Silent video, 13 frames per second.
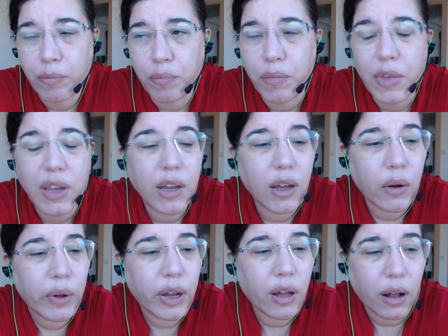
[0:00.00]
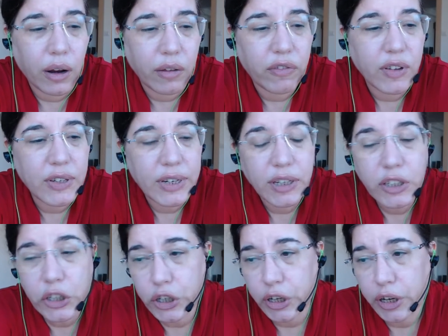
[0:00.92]
me going on a physical
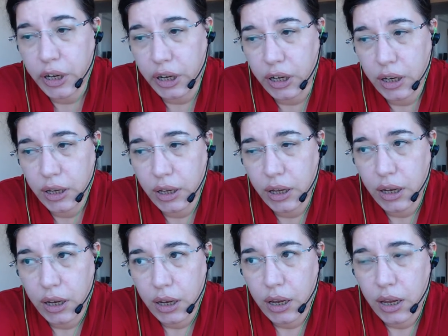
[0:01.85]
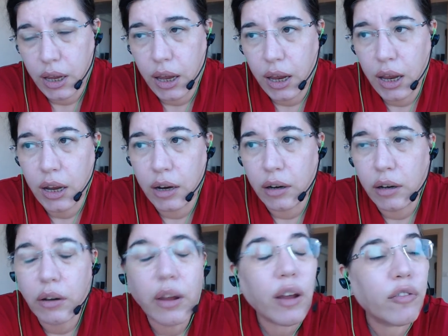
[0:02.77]
journey and
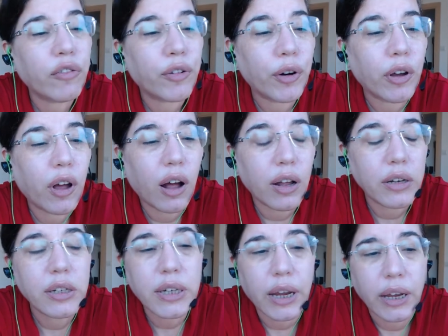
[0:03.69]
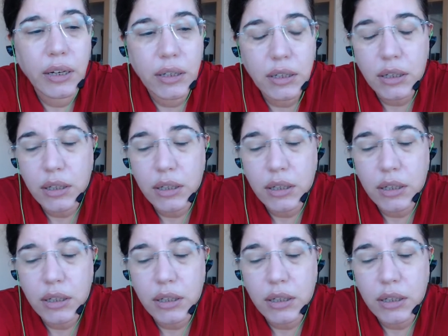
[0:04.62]
looking for content